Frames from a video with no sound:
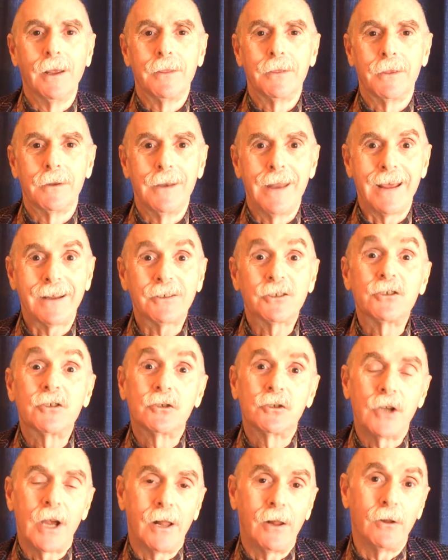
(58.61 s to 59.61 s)
The next
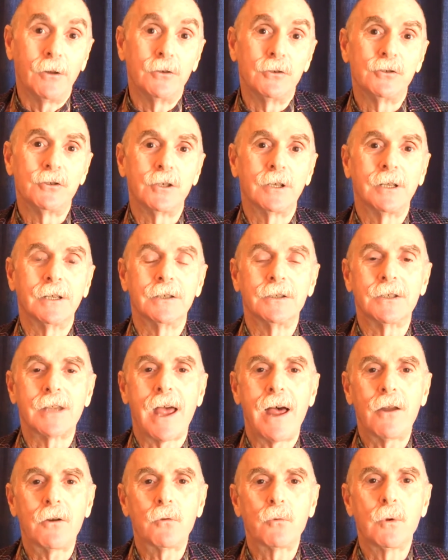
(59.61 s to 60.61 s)
challenge is
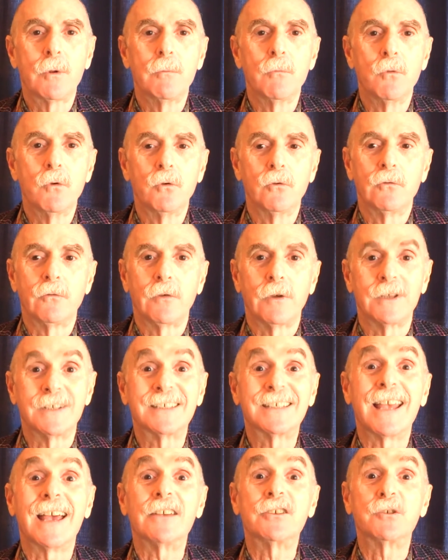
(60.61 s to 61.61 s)
how do we move
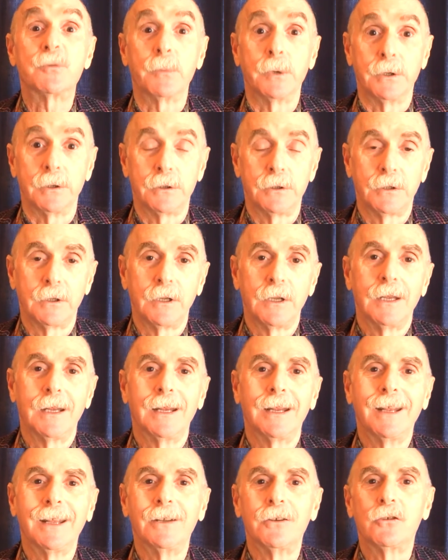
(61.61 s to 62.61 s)
assessment
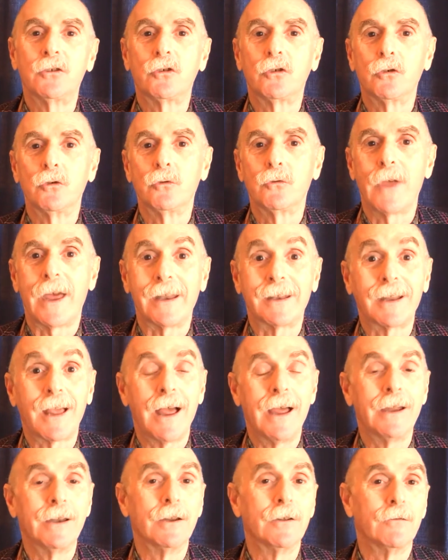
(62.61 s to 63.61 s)
into that
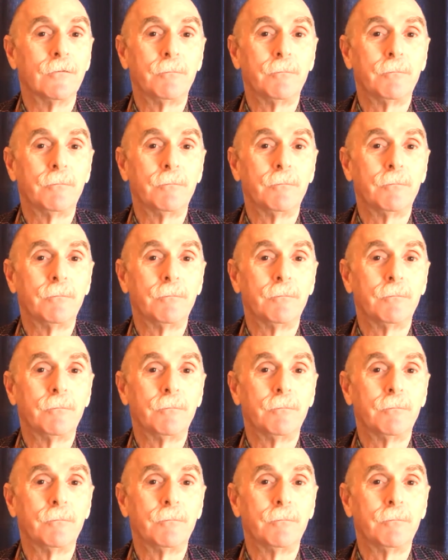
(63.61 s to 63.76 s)
kind of